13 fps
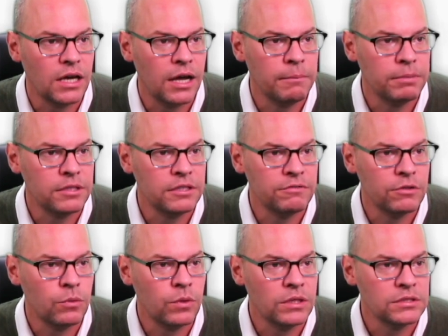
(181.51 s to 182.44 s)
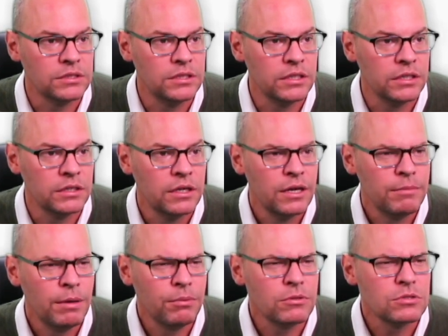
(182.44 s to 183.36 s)
I believe it was here,
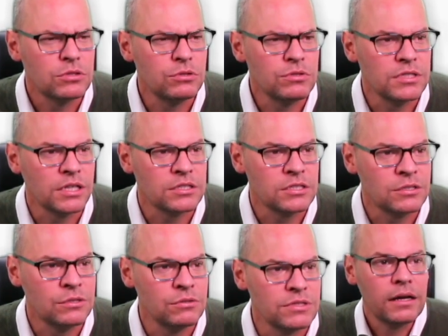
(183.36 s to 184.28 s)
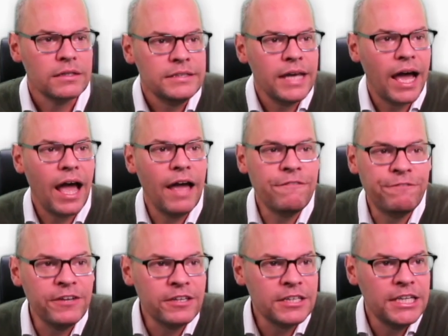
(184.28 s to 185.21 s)
maybe it was 260. Yeah, I
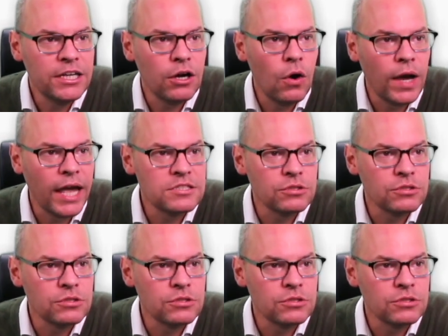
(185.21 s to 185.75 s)
feel here. Okay, so